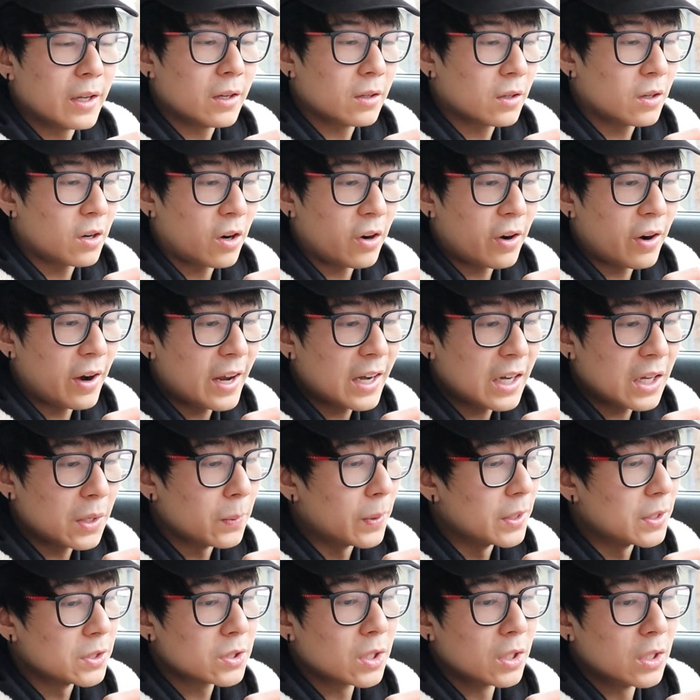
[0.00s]
car
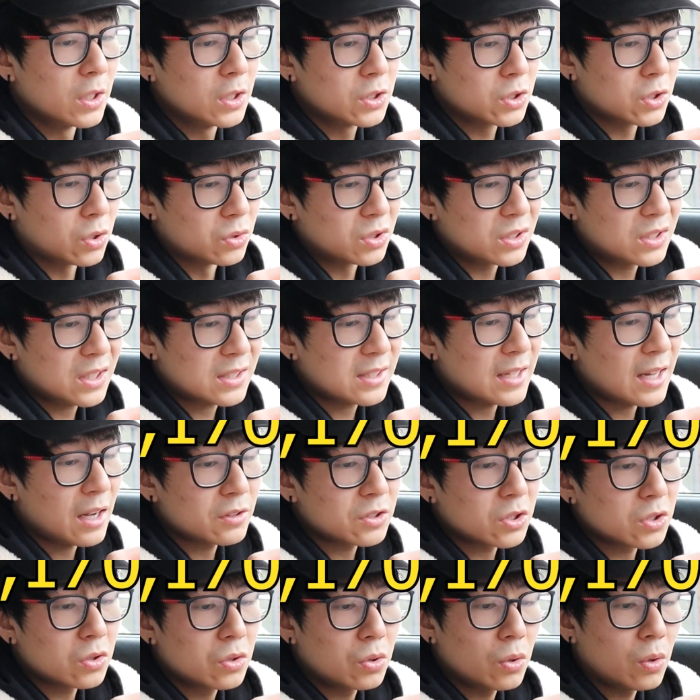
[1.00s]
anyways. So
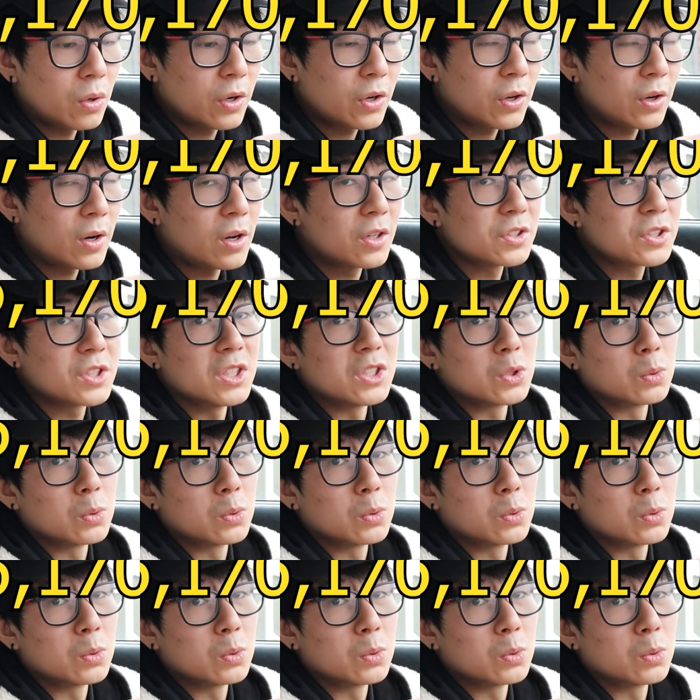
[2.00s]
$6,200